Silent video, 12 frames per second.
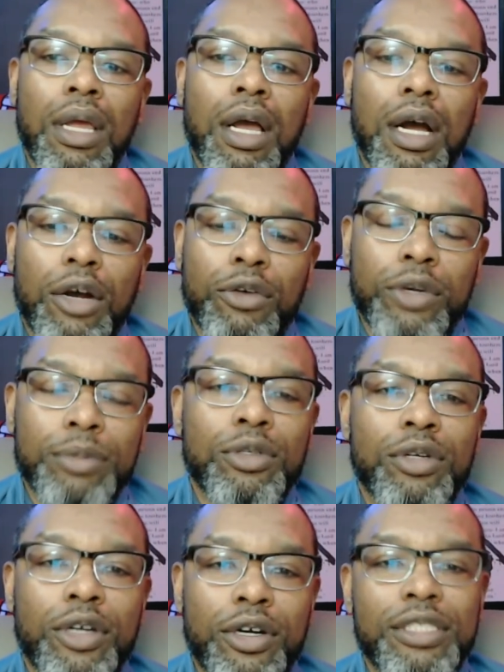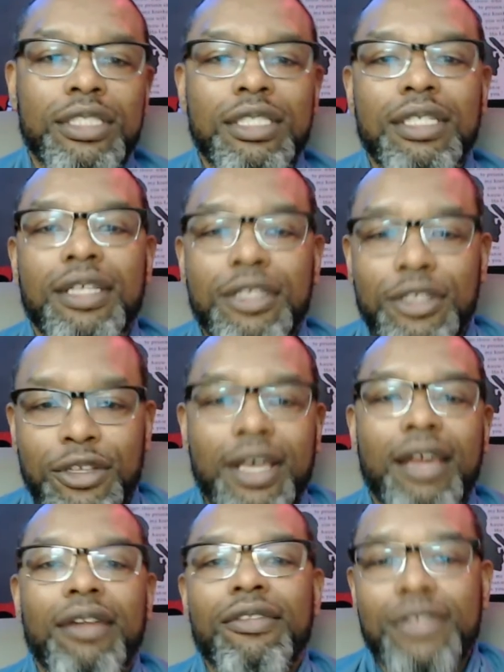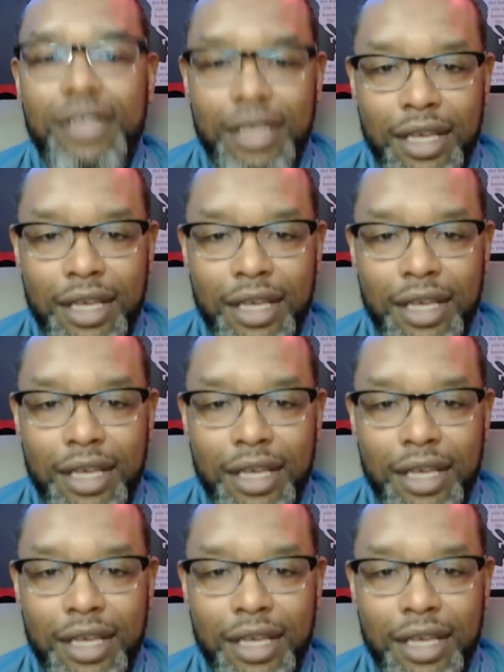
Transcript: cryptocurrency, and you kind of see